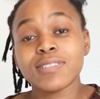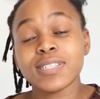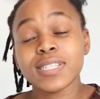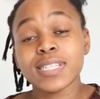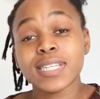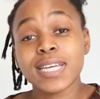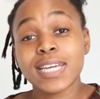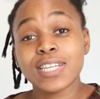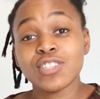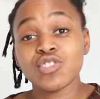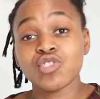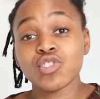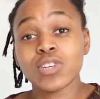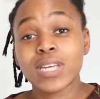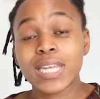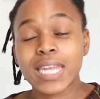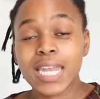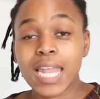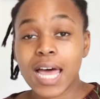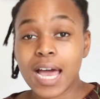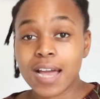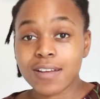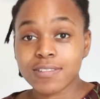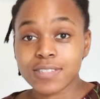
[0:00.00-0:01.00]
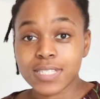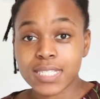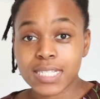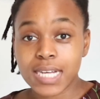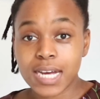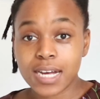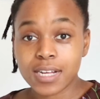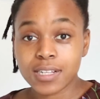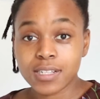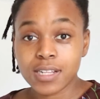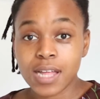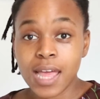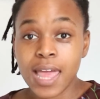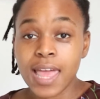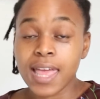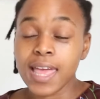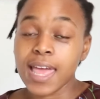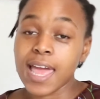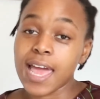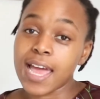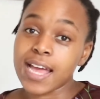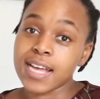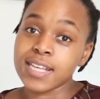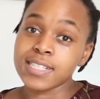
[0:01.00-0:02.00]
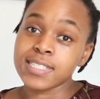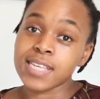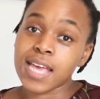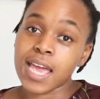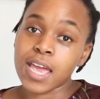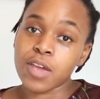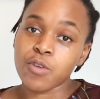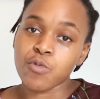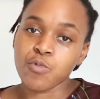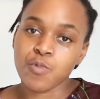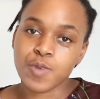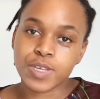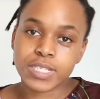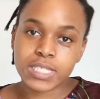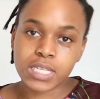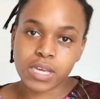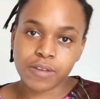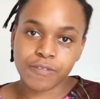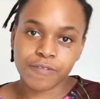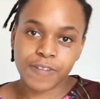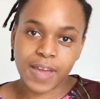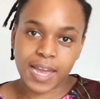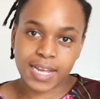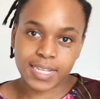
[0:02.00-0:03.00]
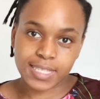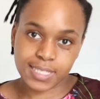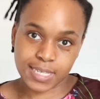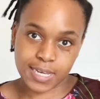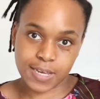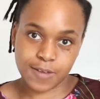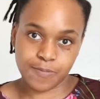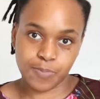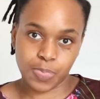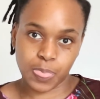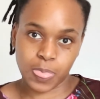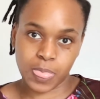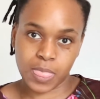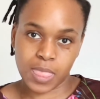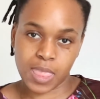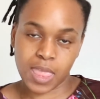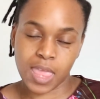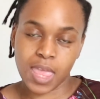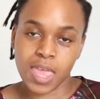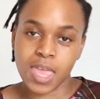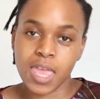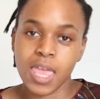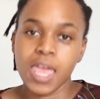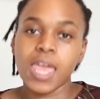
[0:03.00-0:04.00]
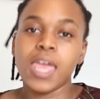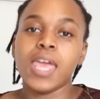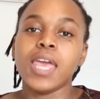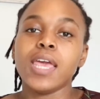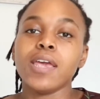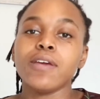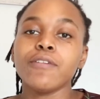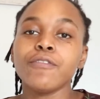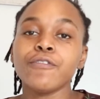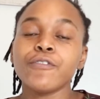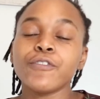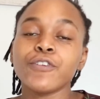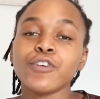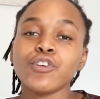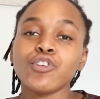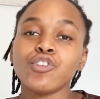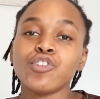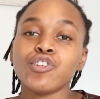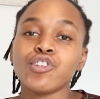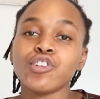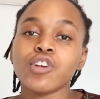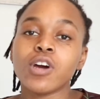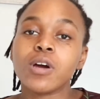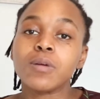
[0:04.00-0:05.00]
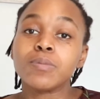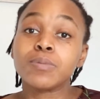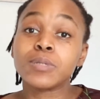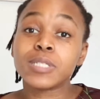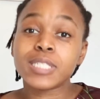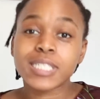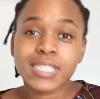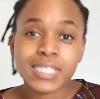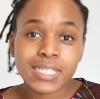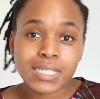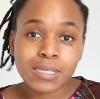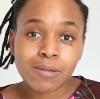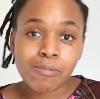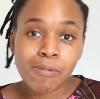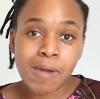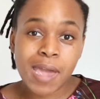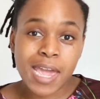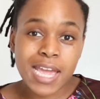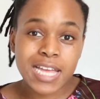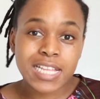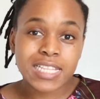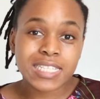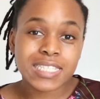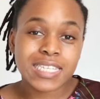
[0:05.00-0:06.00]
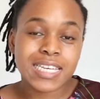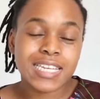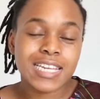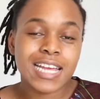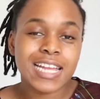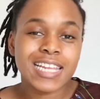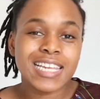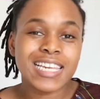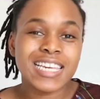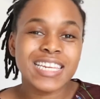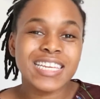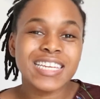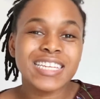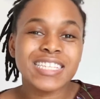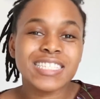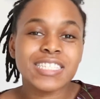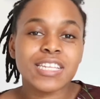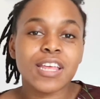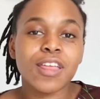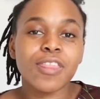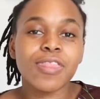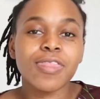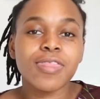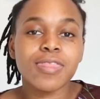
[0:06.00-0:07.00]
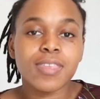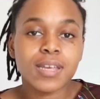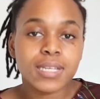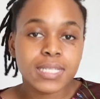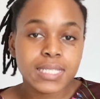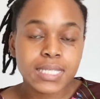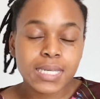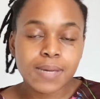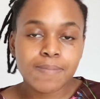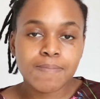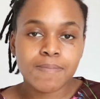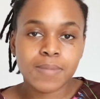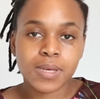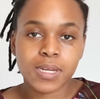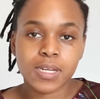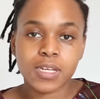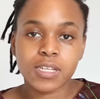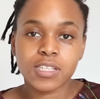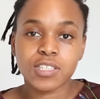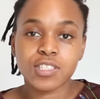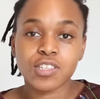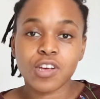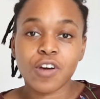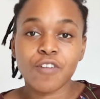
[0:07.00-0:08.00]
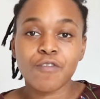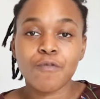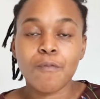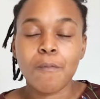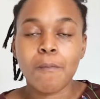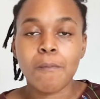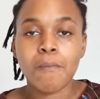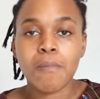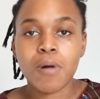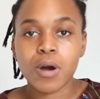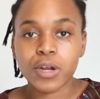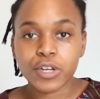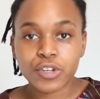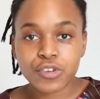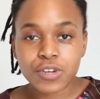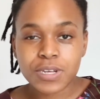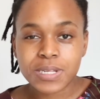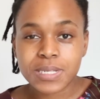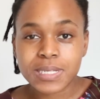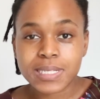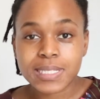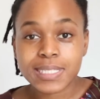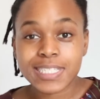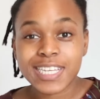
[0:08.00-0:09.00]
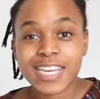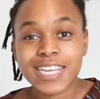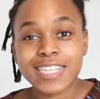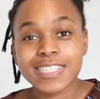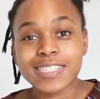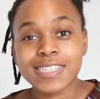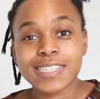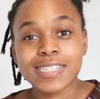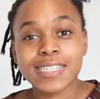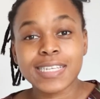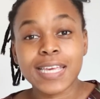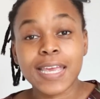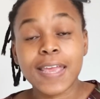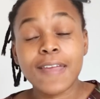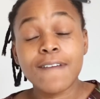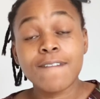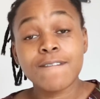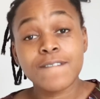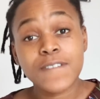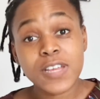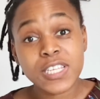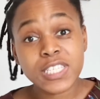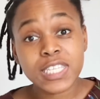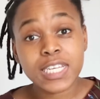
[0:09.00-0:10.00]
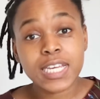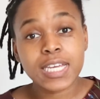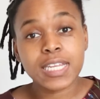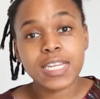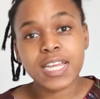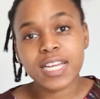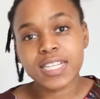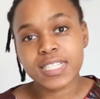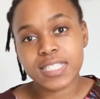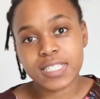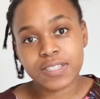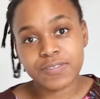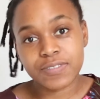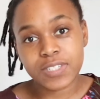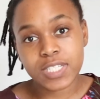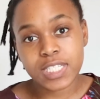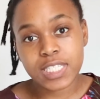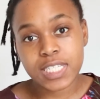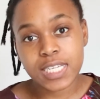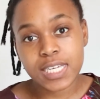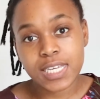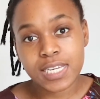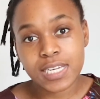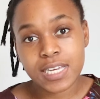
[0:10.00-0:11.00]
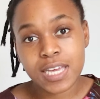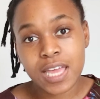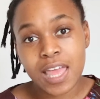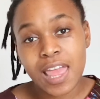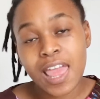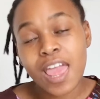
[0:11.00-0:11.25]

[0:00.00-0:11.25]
sedentary lifestyle as a risk factor. If you do not participate in at least 30 minutes of moderate intensity physical activity